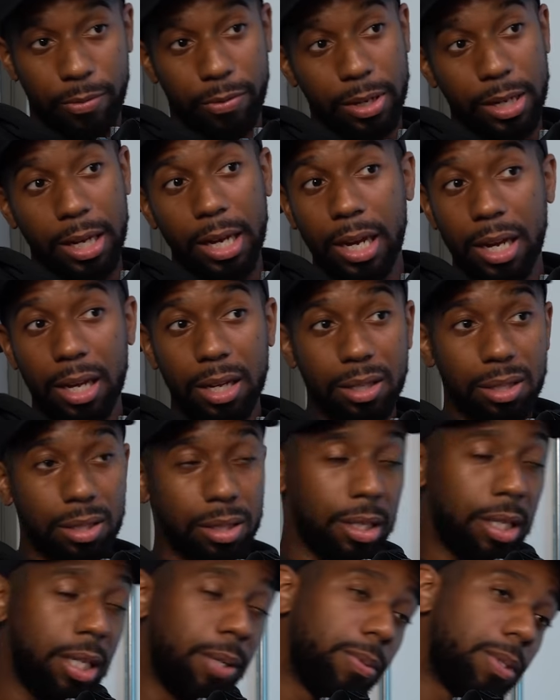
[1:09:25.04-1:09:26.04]
it for
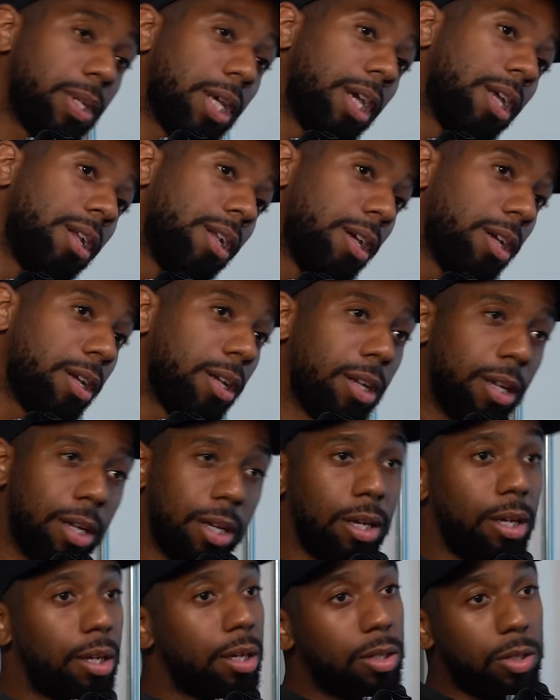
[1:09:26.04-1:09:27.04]
years, keep saying it.
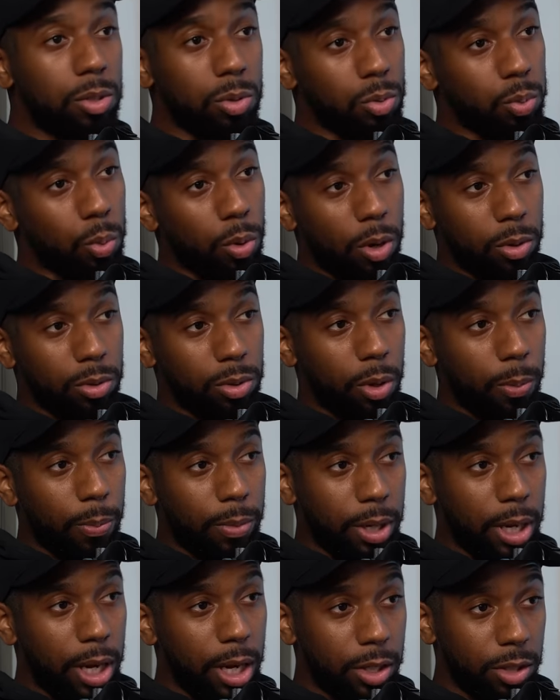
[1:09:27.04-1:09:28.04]
This is world
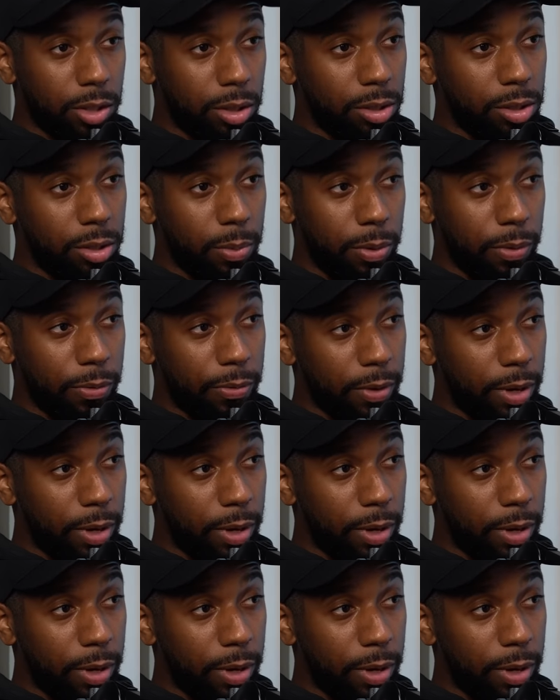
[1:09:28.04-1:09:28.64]
domination, to be